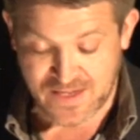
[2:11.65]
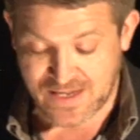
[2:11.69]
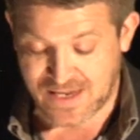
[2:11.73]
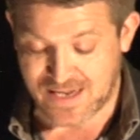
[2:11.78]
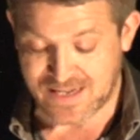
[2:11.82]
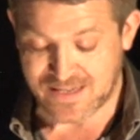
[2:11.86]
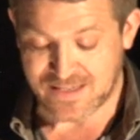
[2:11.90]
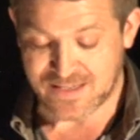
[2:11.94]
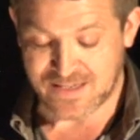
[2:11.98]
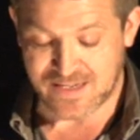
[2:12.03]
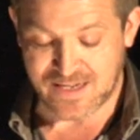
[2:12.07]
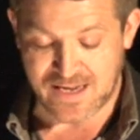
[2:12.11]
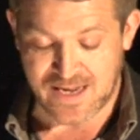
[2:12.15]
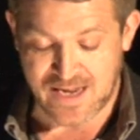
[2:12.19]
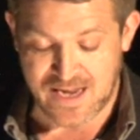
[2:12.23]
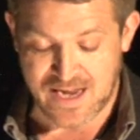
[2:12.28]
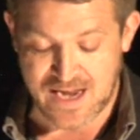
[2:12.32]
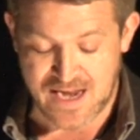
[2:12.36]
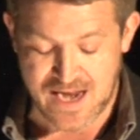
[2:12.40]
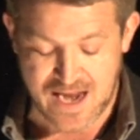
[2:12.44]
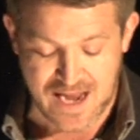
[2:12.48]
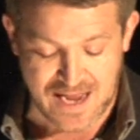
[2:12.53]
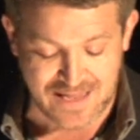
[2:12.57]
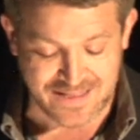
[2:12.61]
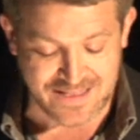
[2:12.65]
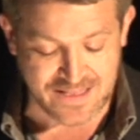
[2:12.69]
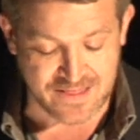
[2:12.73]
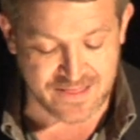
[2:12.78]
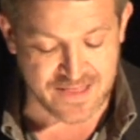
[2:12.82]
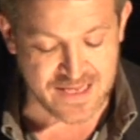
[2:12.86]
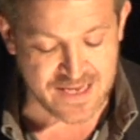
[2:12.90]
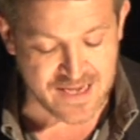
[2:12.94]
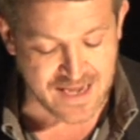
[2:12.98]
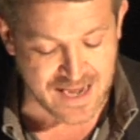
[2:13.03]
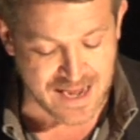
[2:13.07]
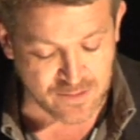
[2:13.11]
And I did
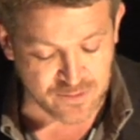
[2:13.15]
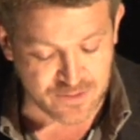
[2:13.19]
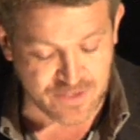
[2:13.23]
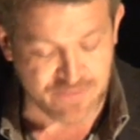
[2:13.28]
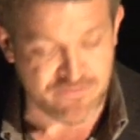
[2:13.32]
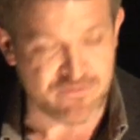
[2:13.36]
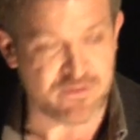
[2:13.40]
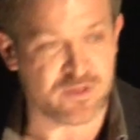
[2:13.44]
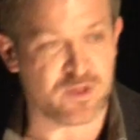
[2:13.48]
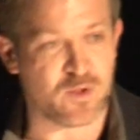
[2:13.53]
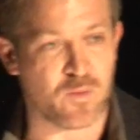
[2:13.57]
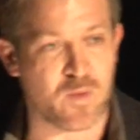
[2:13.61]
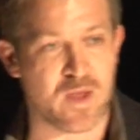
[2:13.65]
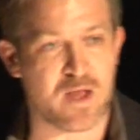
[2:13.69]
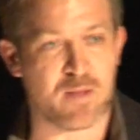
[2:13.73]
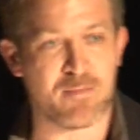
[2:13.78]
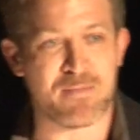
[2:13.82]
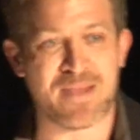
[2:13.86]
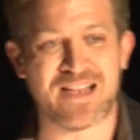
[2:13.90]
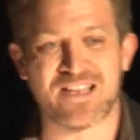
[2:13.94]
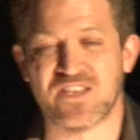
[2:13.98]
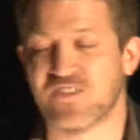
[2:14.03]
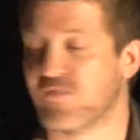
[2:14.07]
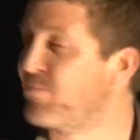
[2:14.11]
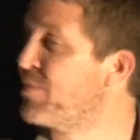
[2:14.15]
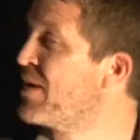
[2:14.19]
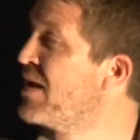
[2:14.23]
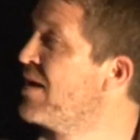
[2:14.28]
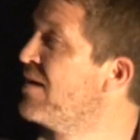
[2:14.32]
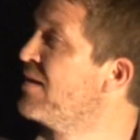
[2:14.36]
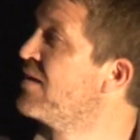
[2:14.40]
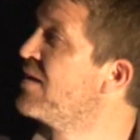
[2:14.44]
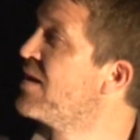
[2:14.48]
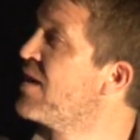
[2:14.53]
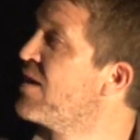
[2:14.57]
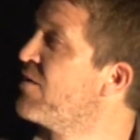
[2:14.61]
think how different the world might have been